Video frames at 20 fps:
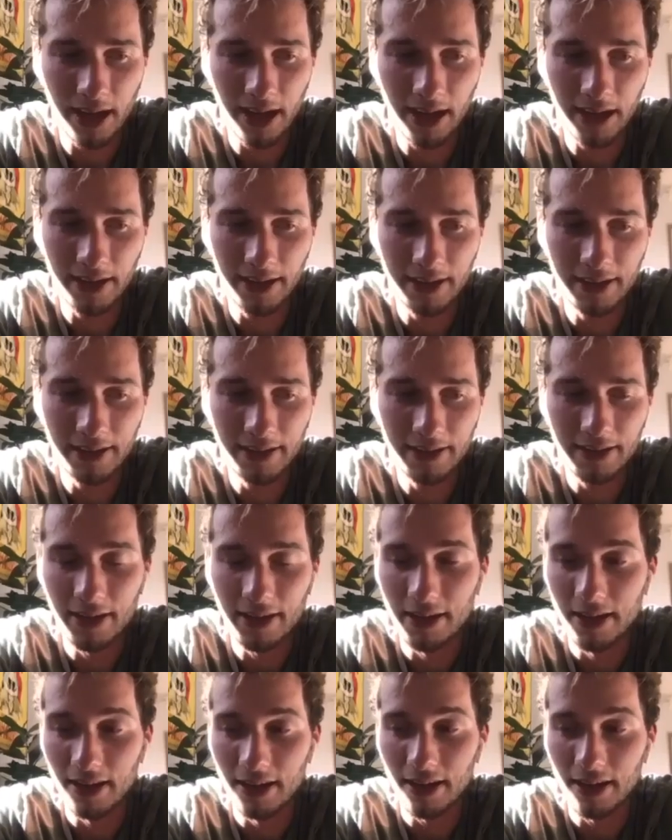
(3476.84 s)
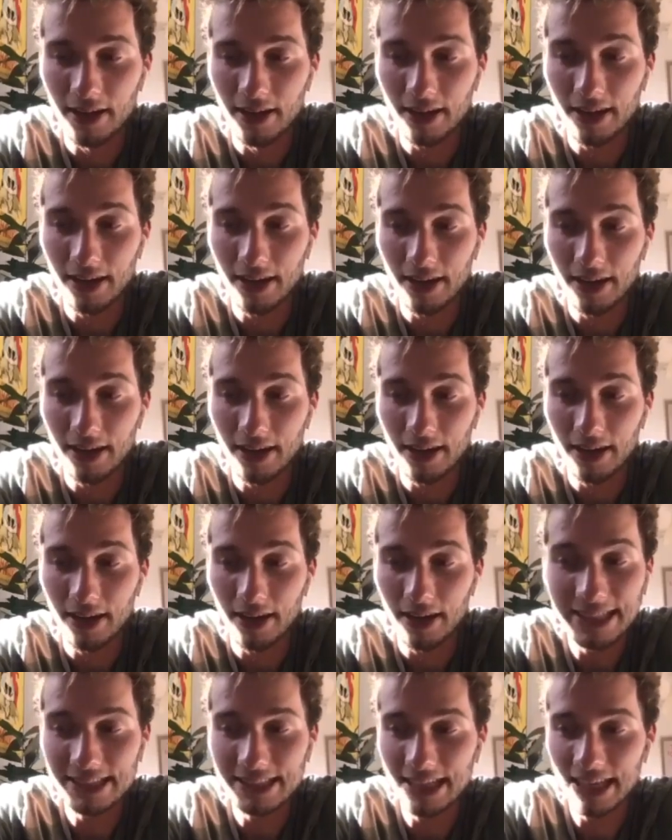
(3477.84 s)
And that
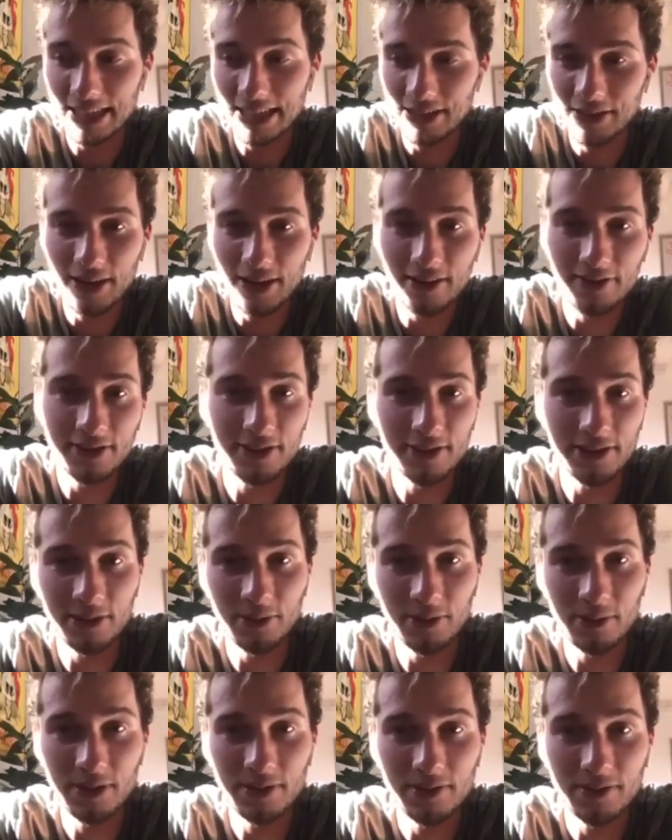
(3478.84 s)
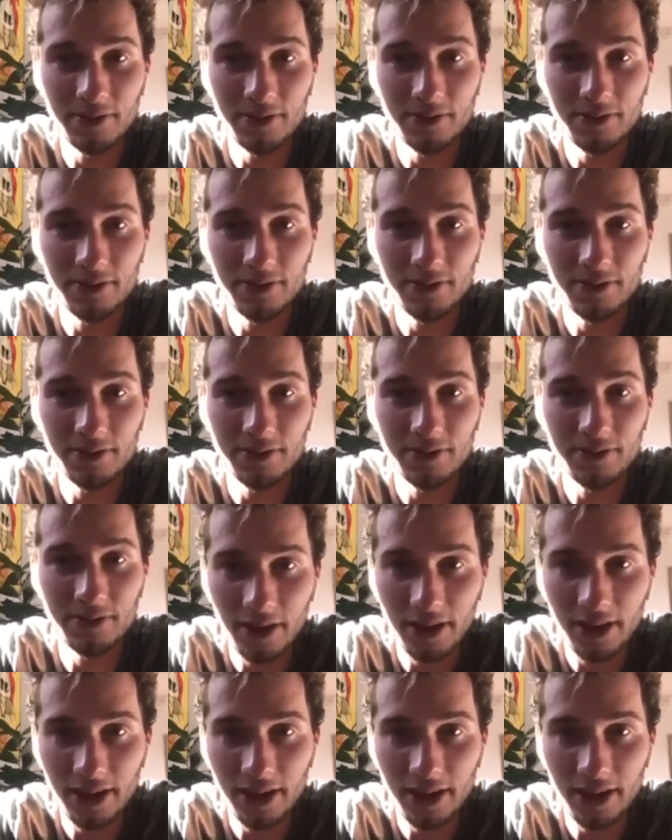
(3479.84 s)
means that you have to deal with stuff